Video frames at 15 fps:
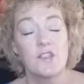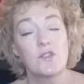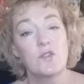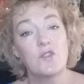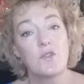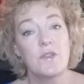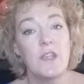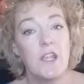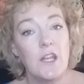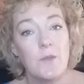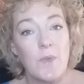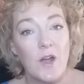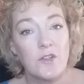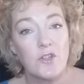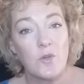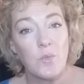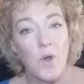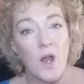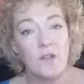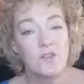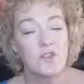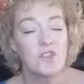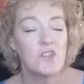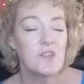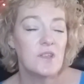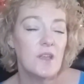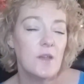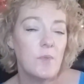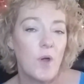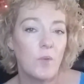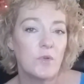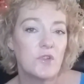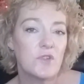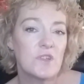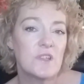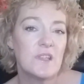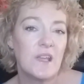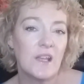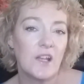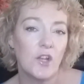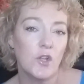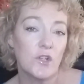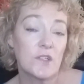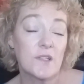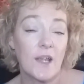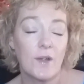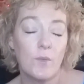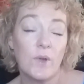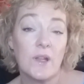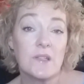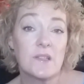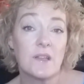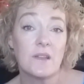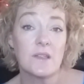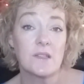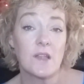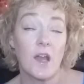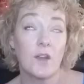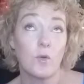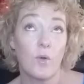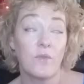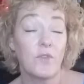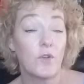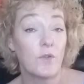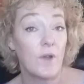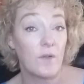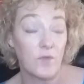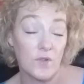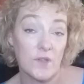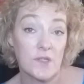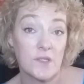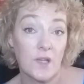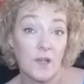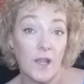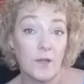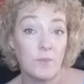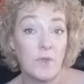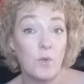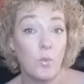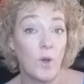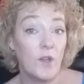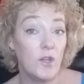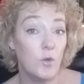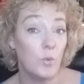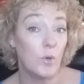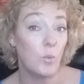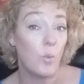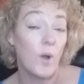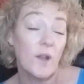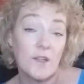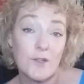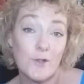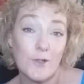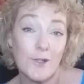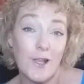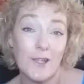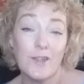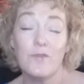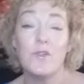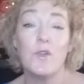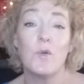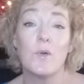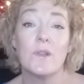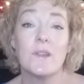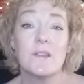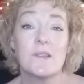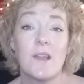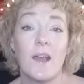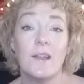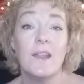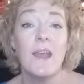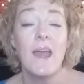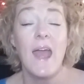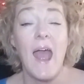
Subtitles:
So as you're thinking about your bronzers, just think about what your skin looks like when it's in the sun, or if you're never in the sun like me, what you would want it to look like if you were in the sun,